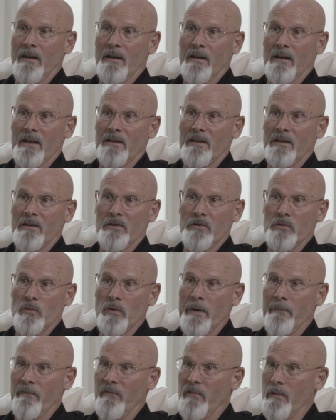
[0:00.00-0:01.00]
And I did a
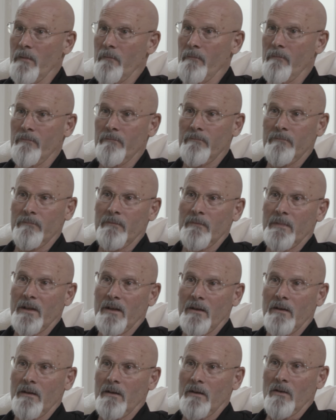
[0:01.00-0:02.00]
trip from
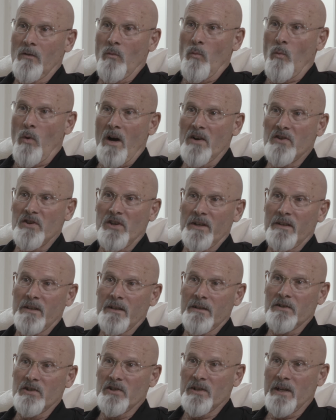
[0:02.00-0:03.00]

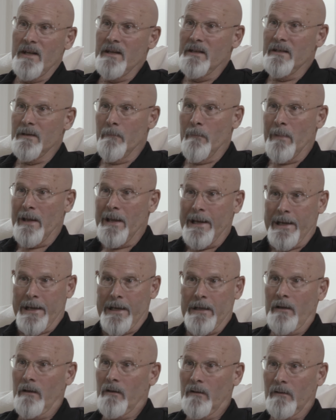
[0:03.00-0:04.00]
Washington State to
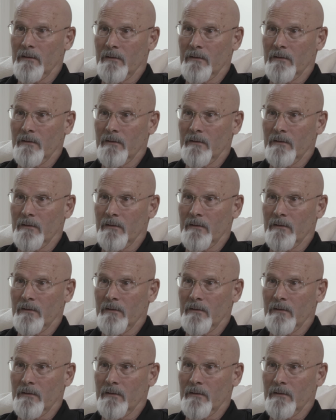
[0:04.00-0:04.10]
Maine